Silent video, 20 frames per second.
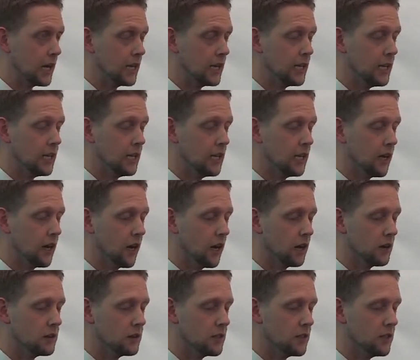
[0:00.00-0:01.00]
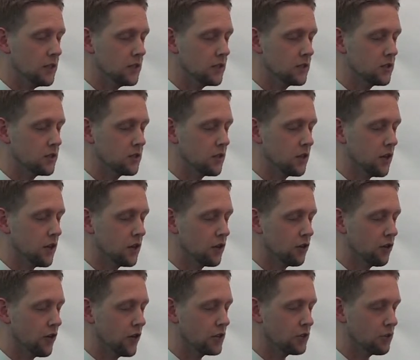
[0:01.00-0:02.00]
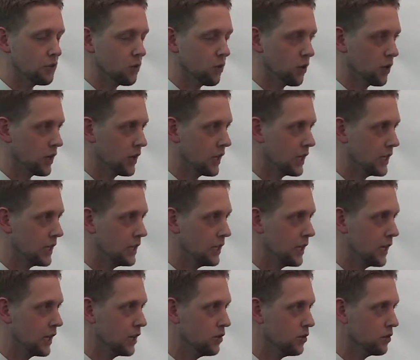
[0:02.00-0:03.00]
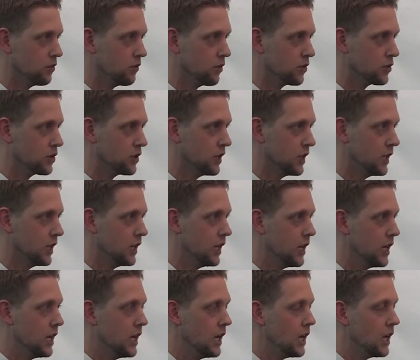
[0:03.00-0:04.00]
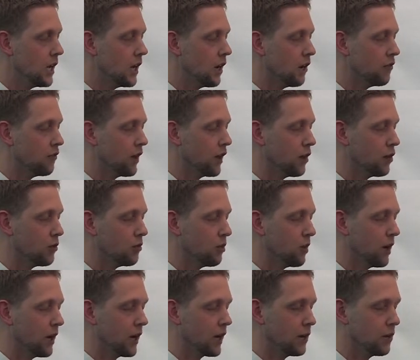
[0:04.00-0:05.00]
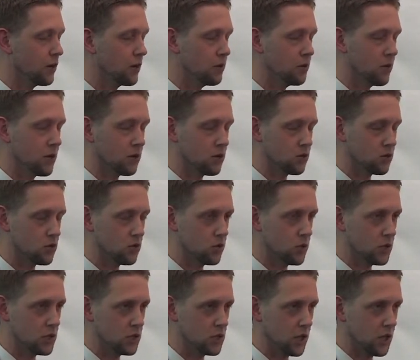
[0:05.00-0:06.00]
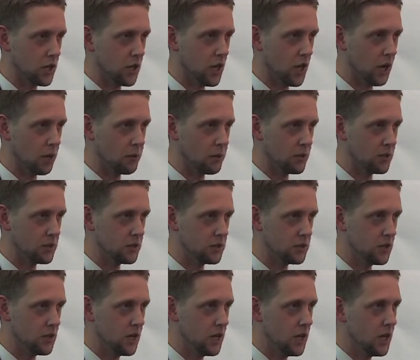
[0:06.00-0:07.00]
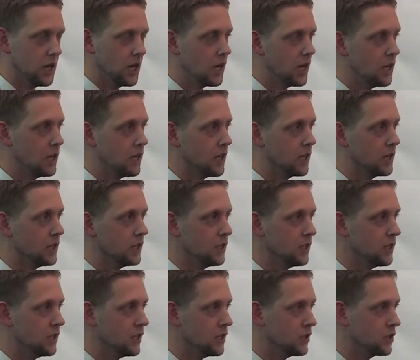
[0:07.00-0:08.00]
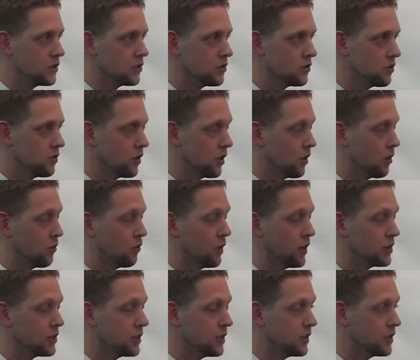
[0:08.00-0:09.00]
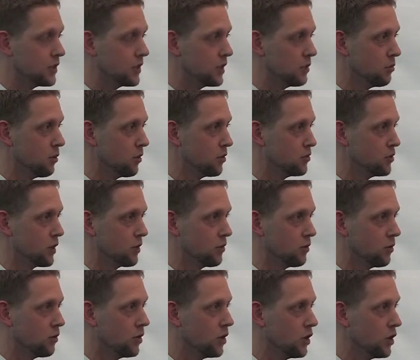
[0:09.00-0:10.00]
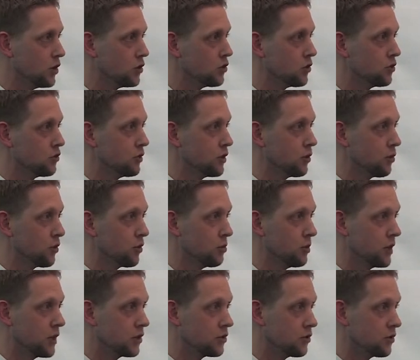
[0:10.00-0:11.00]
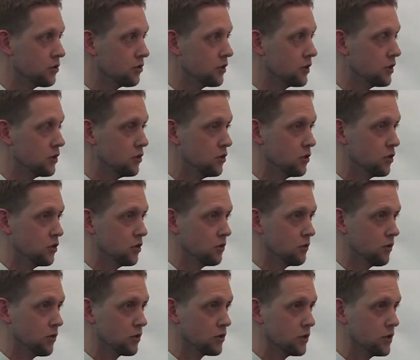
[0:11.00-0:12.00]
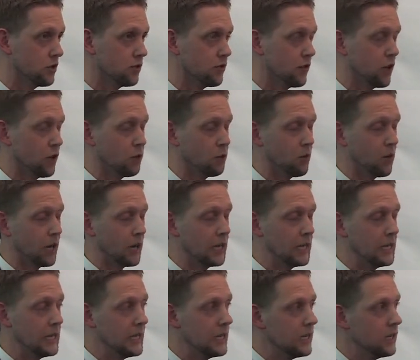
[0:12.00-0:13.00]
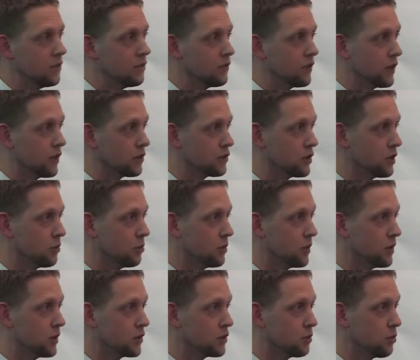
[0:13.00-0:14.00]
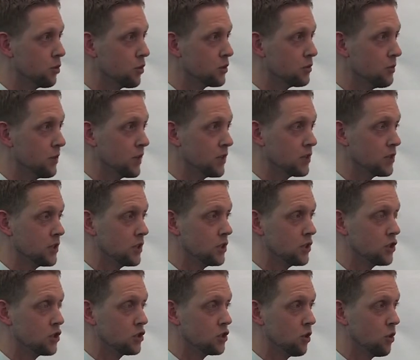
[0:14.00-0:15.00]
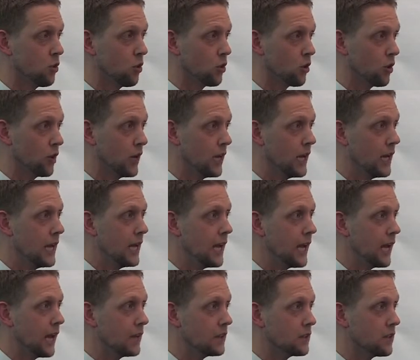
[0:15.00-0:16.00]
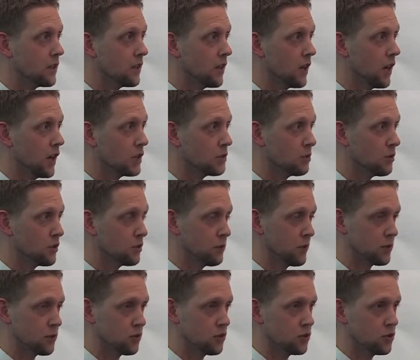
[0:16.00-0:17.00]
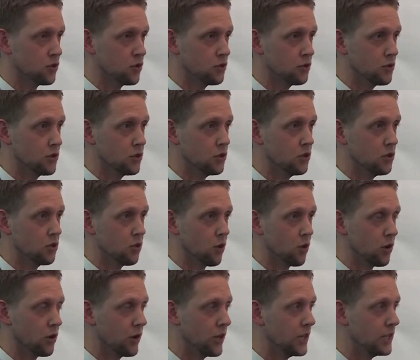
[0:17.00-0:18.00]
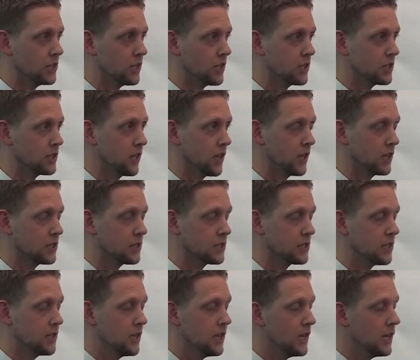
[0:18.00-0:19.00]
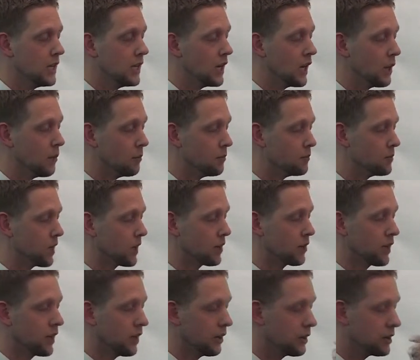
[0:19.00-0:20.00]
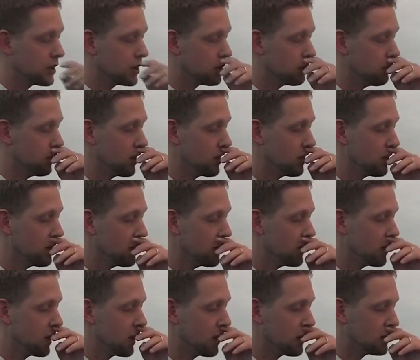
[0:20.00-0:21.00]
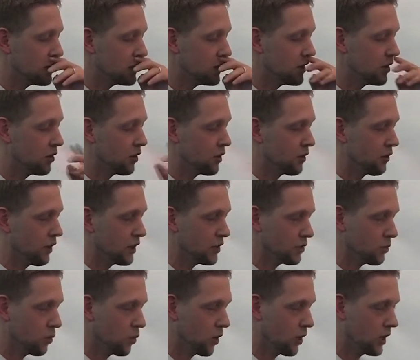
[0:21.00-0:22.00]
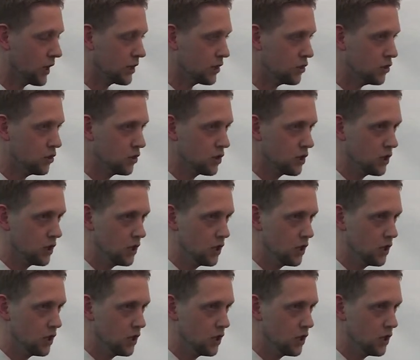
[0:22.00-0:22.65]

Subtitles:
He did his undergraduate work at Indiana University, followed by going to medical school at Johns Hopkins. And then he did his residency, both general surgery and orthopedic surgery at Duke University, followed by a fellowship in sports medicine and shoulder at the Hospital of Special Surgery in New York, or HSS. Dr. Carrie Smith did her undergraduate work at Duke